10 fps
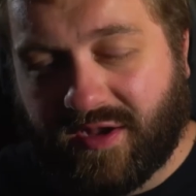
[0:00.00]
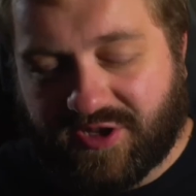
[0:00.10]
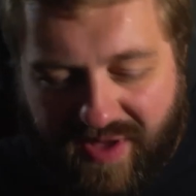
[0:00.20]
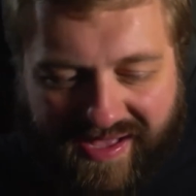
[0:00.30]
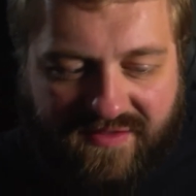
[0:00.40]

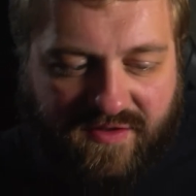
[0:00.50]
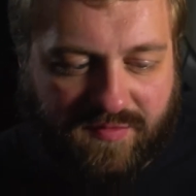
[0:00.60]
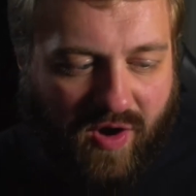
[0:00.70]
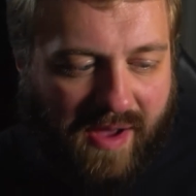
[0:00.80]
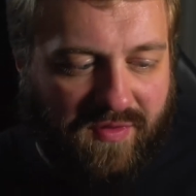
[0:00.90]
So I can
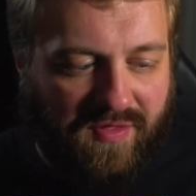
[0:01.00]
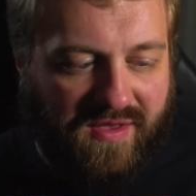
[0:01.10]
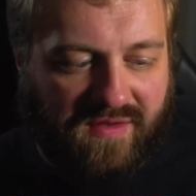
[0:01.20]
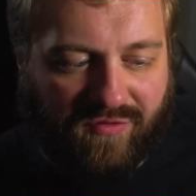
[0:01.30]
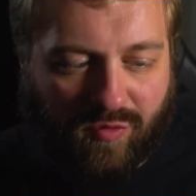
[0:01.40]
subscribe to
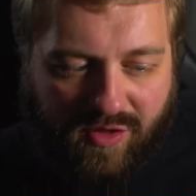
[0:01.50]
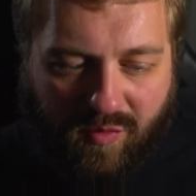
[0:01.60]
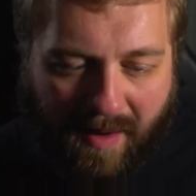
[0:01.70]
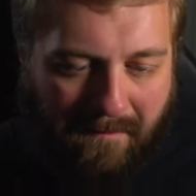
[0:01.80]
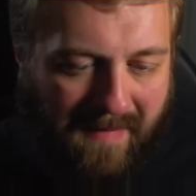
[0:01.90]
this. If you really
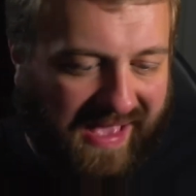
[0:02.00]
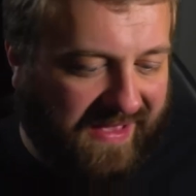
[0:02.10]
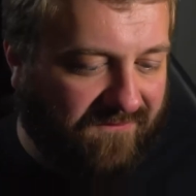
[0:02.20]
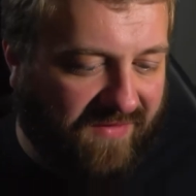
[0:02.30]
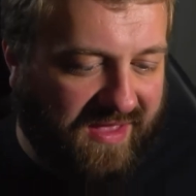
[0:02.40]
want to make
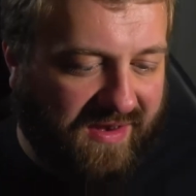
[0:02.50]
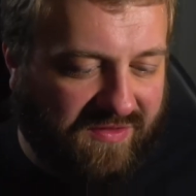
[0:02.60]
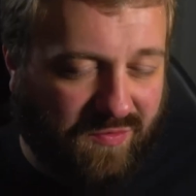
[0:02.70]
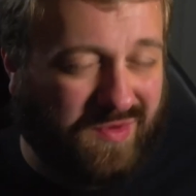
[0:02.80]
it fit, it's